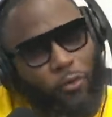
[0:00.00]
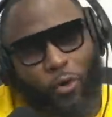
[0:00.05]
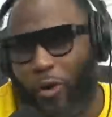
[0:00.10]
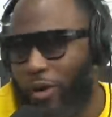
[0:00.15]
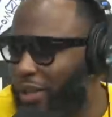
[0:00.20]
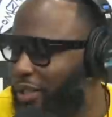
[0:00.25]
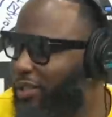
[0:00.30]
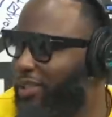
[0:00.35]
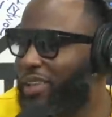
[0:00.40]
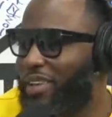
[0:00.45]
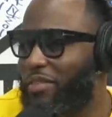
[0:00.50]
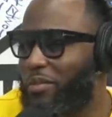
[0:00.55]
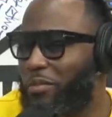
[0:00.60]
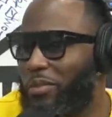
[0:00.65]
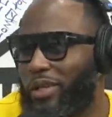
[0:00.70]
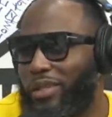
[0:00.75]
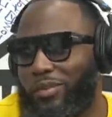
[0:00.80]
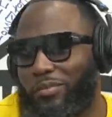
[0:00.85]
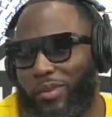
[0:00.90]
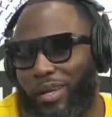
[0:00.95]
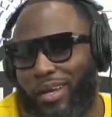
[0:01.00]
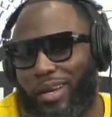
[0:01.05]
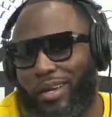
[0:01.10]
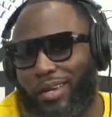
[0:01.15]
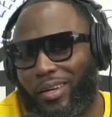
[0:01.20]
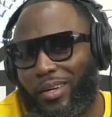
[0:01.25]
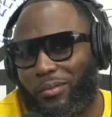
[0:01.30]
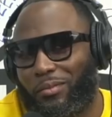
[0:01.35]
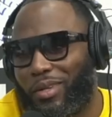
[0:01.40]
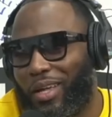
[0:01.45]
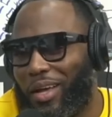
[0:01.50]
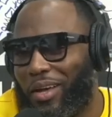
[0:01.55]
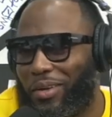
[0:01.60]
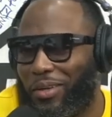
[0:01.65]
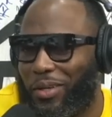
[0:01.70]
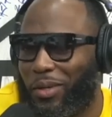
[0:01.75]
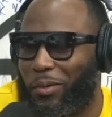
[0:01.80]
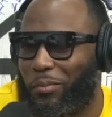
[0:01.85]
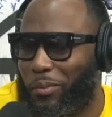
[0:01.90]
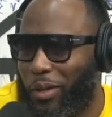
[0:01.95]
47 minutes, man. I come down
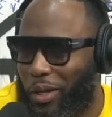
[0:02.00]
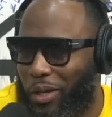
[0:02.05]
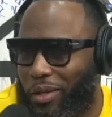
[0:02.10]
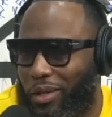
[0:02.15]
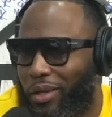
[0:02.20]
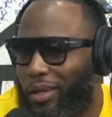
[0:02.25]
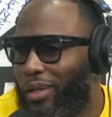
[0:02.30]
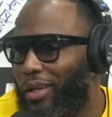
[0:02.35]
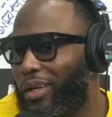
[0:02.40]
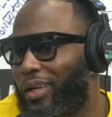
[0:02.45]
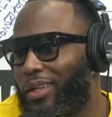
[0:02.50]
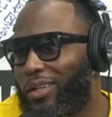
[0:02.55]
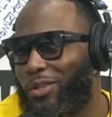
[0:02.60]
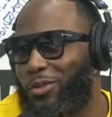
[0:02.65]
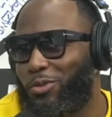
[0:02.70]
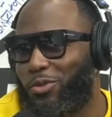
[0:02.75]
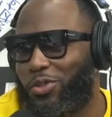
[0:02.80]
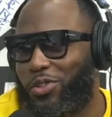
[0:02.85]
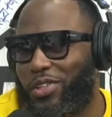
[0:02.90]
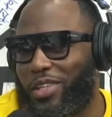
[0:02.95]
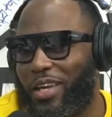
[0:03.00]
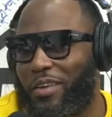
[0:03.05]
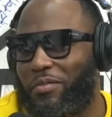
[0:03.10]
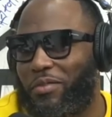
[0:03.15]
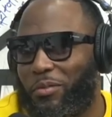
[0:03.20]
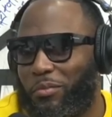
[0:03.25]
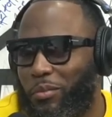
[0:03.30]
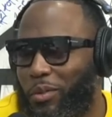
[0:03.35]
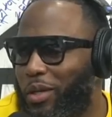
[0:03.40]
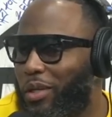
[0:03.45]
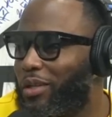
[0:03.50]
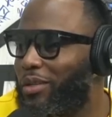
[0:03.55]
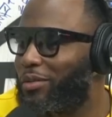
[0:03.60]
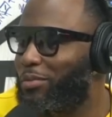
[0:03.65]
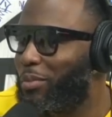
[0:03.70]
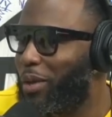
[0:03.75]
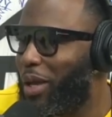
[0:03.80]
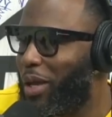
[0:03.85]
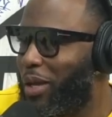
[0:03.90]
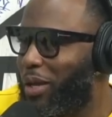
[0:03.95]
here, man, do seven minutes,
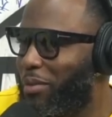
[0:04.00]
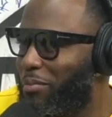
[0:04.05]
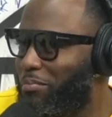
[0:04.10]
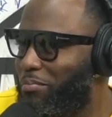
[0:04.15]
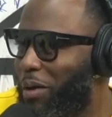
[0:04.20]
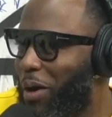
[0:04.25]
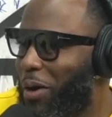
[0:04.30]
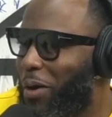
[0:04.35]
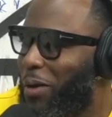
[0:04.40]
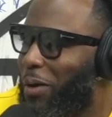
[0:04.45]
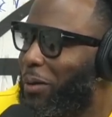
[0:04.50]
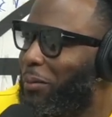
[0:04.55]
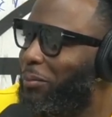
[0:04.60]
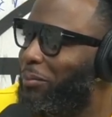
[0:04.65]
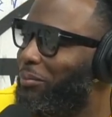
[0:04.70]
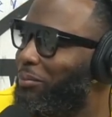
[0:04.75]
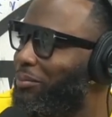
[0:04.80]
man, and bomb.